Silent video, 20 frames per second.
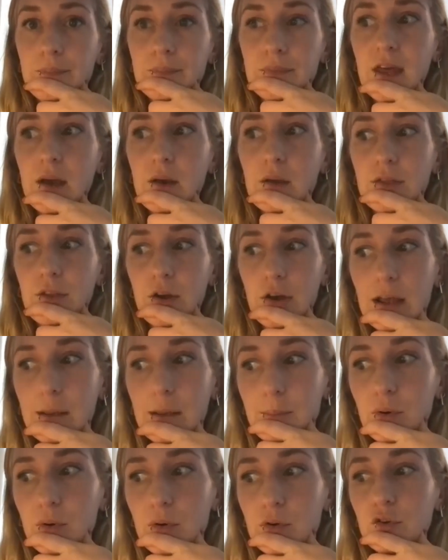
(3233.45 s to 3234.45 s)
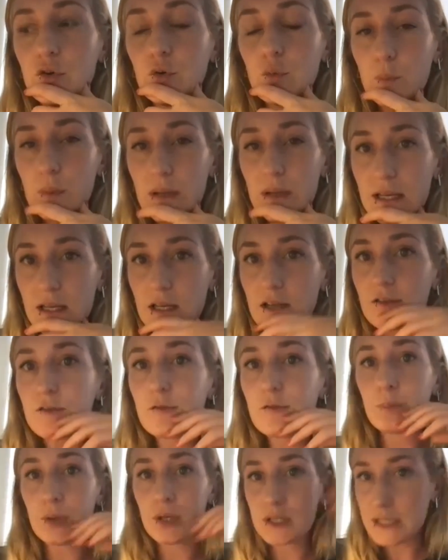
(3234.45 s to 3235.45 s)
that they're able to weave,
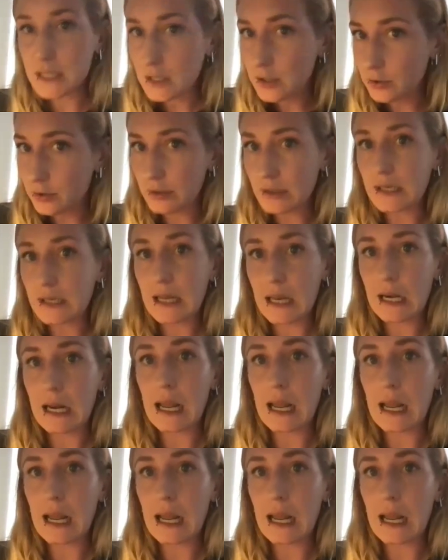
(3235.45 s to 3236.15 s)
particularly